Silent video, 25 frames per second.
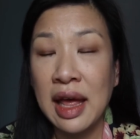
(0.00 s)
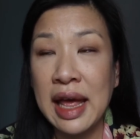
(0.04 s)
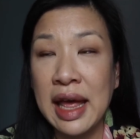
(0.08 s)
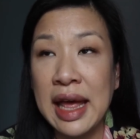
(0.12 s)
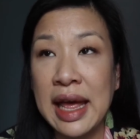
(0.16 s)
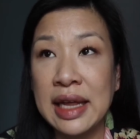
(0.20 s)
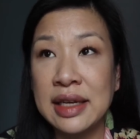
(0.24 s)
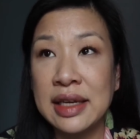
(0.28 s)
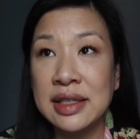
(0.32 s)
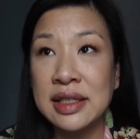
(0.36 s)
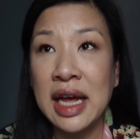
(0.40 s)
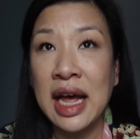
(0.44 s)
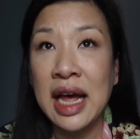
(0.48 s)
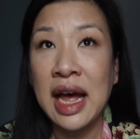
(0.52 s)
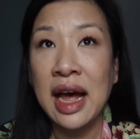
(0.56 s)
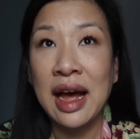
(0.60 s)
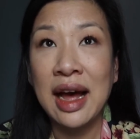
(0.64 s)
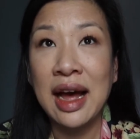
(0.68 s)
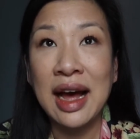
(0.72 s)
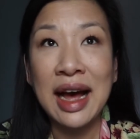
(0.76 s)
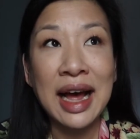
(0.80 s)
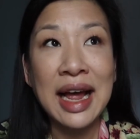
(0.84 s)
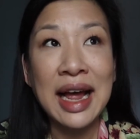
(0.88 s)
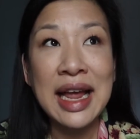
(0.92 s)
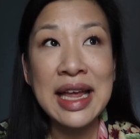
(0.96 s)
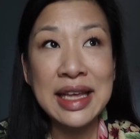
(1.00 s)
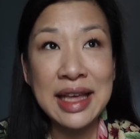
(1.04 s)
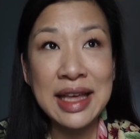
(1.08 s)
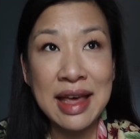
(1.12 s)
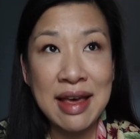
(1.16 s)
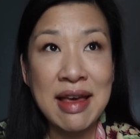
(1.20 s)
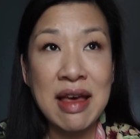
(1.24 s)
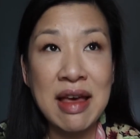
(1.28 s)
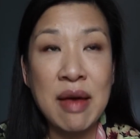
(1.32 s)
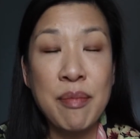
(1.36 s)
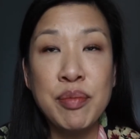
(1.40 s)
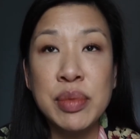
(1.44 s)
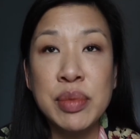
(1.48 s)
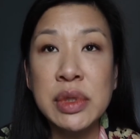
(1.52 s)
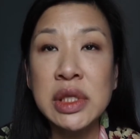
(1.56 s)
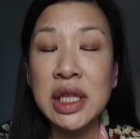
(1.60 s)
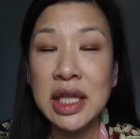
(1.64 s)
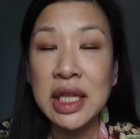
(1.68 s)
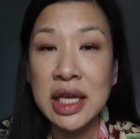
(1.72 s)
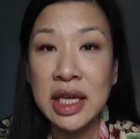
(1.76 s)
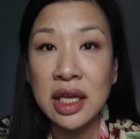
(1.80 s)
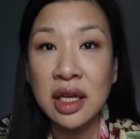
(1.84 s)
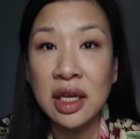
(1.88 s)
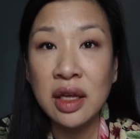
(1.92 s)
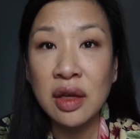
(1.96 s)
And I can't
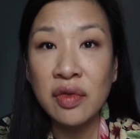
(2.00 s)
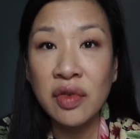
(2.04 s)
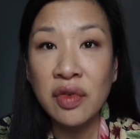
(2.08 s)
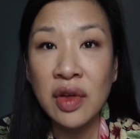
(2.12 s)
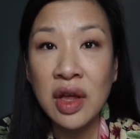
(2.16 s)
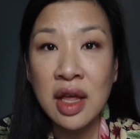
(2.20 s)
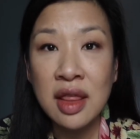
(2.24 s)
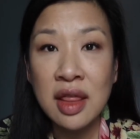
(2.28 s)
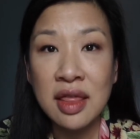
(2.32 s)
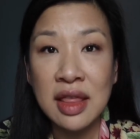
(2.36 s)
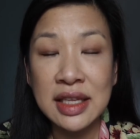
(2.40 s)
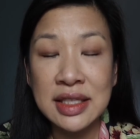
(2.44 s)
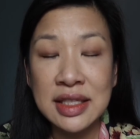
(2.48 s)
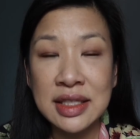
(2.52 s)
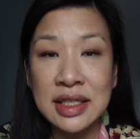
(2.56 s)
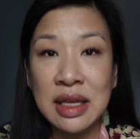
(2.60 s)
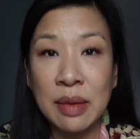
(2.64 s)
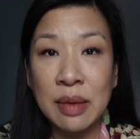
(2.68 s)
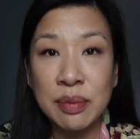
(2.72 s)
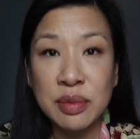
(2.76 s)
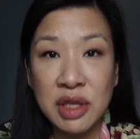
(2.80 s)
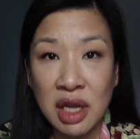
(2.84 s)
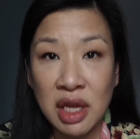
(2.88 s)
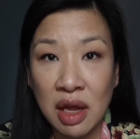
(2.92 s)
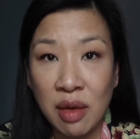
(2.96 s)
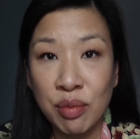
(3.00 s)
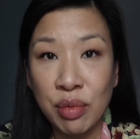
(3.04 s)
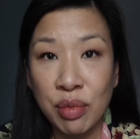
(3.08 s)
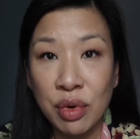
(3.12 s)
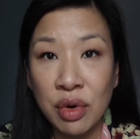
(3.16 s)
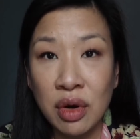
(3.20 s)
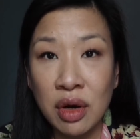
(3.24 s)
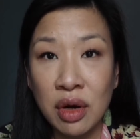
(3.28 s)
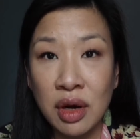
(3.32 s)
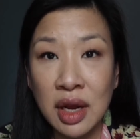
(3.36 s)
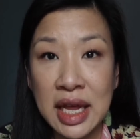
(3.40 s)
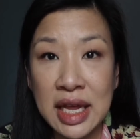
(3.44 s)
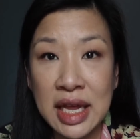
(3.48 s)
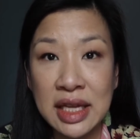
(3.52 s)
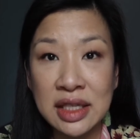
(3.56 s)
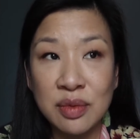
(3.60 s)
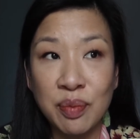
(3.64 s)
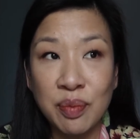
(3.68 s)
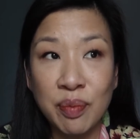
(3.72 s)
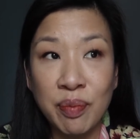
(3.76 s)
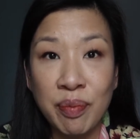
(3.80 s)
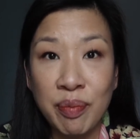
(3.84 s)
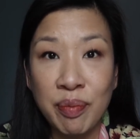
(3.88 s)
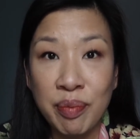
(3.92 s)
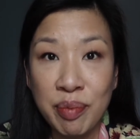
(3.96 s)
believe that September is
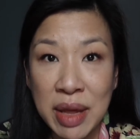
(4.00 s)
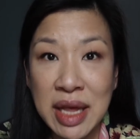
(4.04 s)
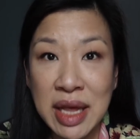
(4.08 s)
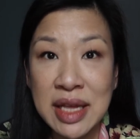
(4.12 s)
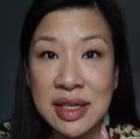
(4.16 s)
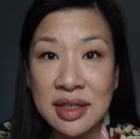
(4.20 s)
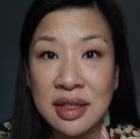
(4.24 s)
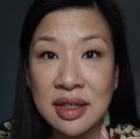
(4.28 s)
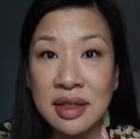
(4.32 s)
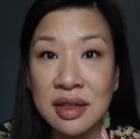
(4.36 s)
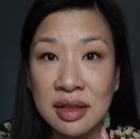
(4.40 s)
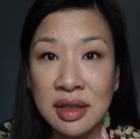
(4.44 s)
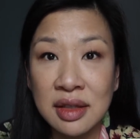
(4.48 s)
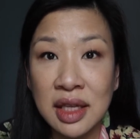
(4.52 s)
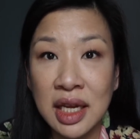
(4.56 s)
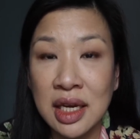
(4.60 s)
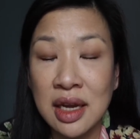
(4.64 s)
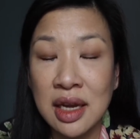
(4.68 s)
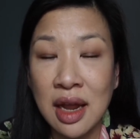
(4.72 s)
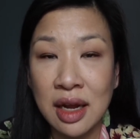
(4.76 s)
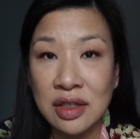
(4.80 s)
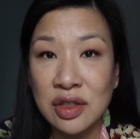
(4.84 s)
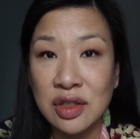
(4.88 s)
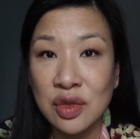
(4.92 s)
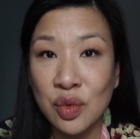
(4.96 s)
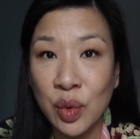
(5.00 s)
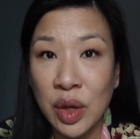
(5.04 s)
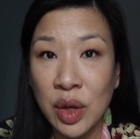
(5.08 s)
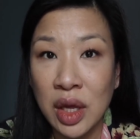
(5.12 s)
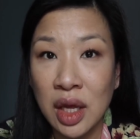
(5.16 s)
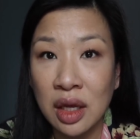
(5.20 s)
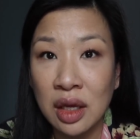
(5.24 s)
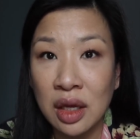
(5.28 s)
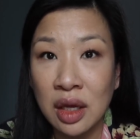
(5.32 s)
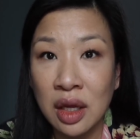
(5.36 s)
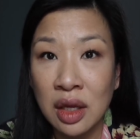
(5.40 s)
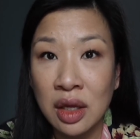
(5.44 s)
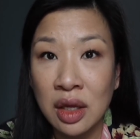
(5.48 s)
basically next week.